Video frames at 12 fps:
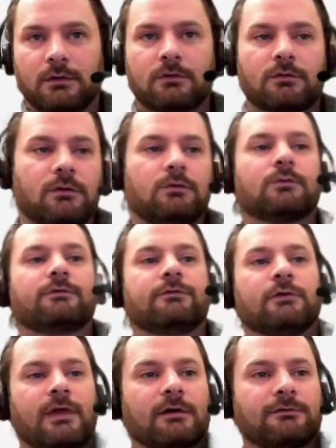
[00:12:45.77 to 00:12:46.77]
So we've
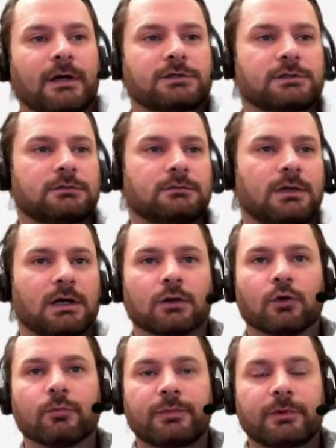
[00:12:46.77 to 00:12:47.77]
used our function in a loop.